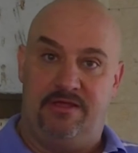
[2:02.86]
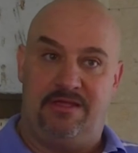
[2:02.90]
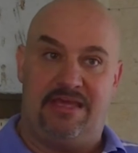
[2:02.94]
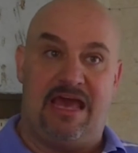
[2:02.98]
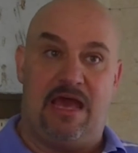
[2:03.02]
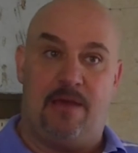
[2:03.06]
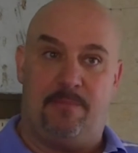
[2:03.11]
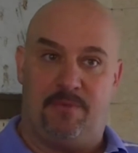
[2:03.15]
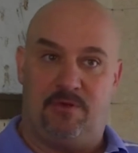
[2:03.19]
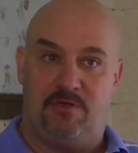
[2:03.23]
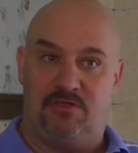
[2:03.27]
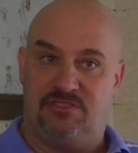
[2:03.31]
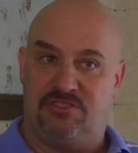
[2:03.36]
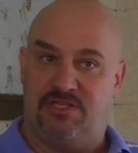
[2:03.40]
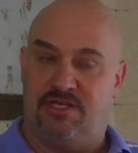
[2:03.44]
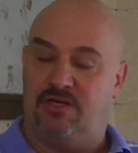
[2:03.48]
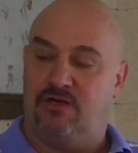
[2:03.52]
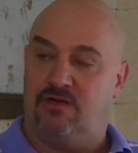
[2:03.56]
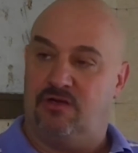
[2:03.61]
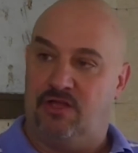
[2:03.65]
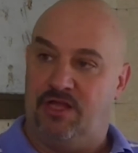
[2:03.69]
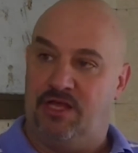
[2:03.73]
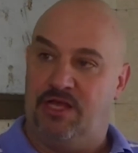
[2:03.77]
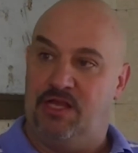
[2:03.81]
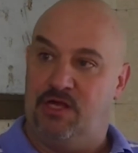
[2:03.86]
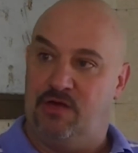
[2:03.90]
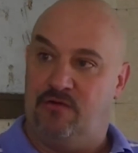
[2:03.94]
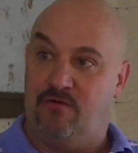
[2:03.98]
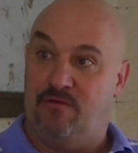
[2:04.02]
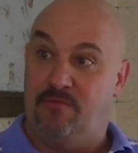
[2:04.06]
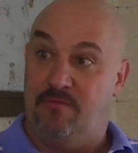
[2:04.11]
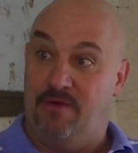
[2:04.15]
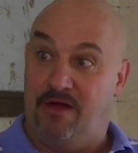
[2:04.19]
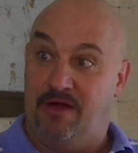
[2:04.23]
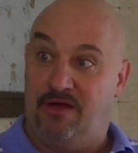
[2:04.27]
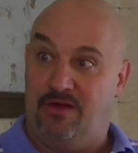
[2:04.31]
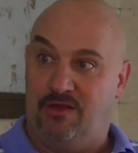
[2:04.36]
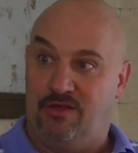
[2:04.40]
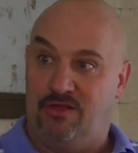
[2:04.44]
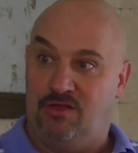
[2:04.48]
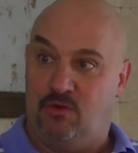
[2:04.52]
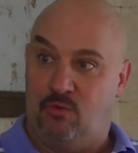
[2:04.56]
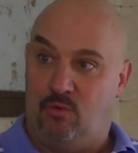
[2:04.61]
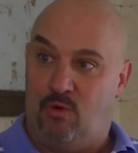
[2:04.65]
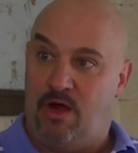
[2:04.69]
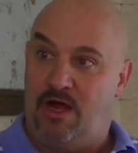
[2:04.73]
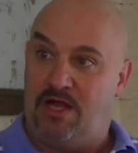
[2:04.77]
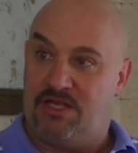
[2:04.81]
Capitol Center in Landover, Maryland
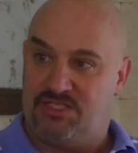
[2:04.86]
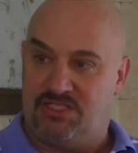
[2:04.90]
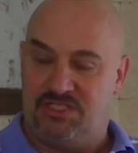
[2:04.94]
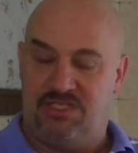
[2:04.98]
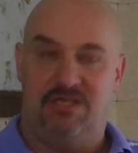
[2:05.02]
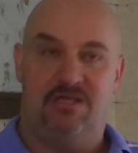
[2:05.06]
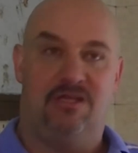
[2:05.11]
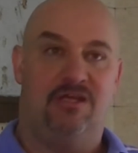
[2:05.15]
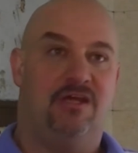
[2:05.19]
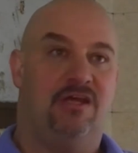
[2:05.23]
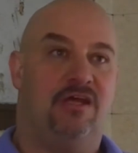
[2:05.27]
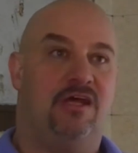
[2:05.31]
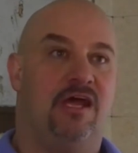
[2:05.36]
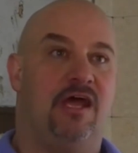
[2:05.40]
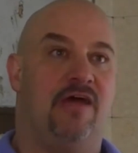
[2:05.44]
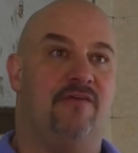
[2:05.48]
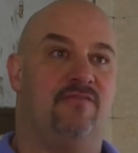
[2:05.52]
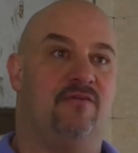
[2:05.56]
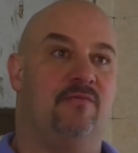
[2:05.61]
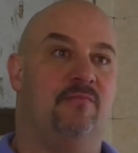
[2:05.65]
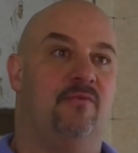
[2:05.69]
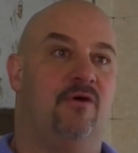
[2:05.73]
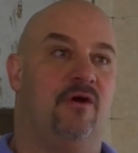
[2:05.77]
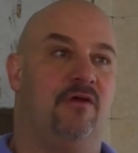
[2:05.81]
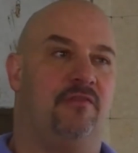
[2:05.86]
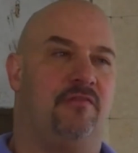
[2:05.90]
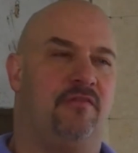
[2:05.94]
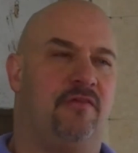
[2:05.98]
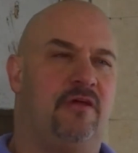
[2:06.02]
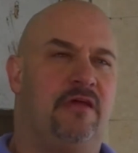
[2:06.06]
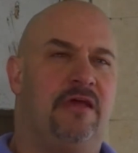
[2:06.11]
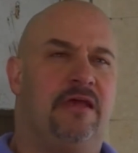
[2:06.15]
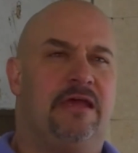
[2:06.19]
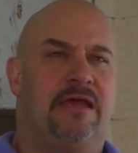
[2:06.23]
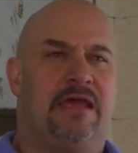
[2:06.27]
to watch every month.